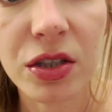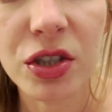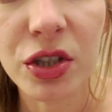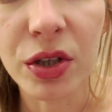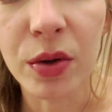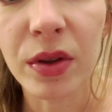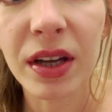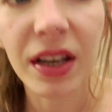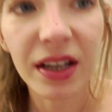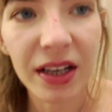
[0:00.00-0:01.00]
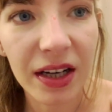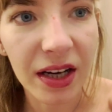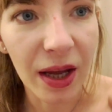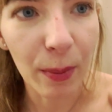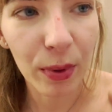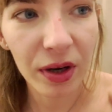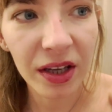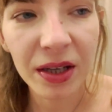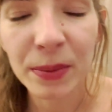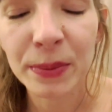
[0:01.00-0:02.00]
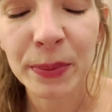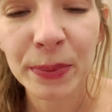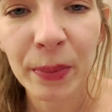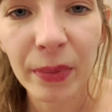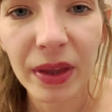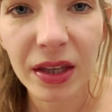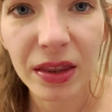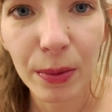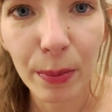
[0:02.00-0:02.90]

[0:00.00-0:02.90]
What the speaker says: Do you know that in Napoli, the